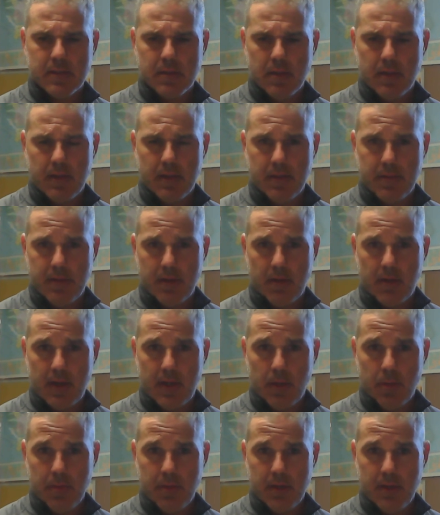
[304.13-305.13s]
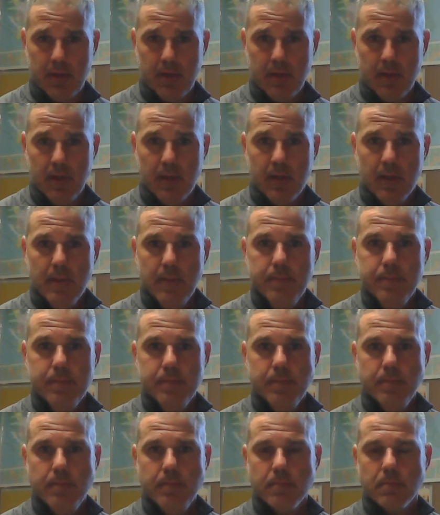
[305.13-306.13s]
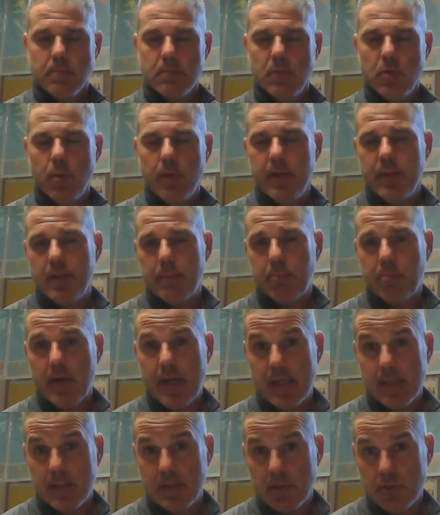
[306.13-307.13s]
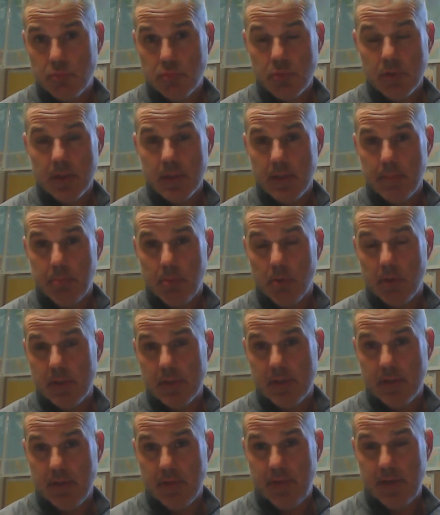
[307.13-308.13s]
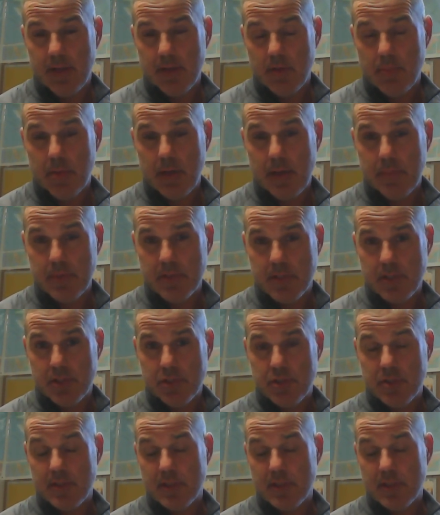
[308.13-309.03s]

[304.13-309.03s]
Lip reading: that are out there, knowing that product is really important to the value proposition.